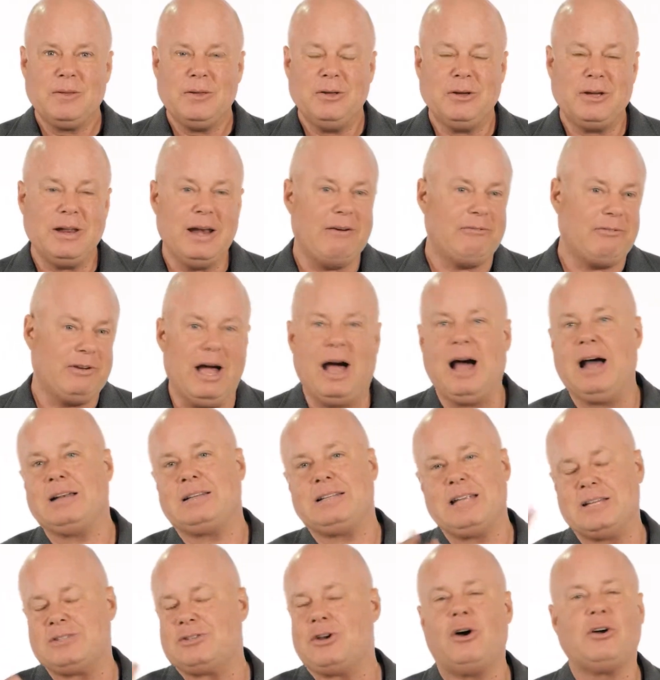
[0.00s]
You can have
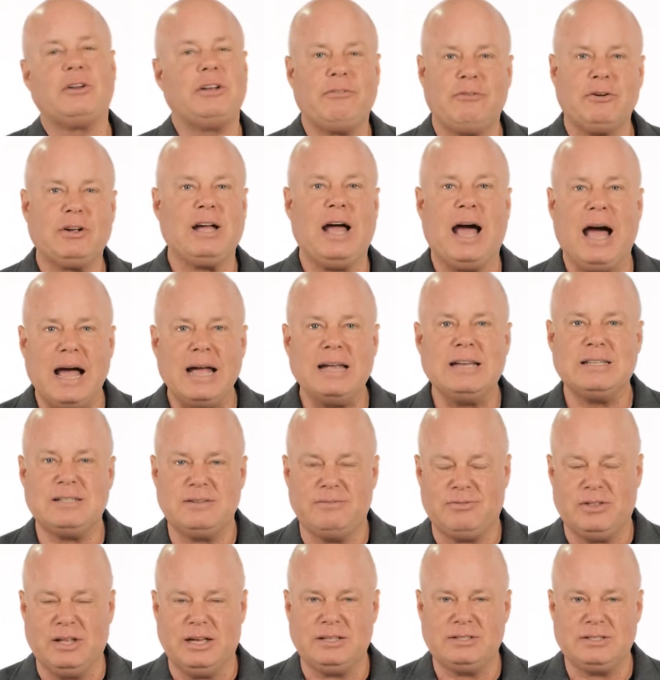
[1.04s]
contests, all different kinds
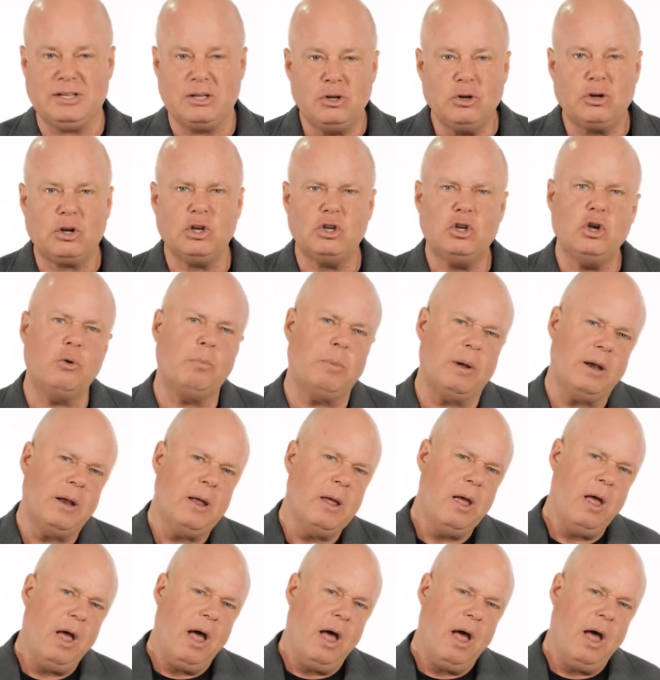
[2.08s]
of things that you can do, but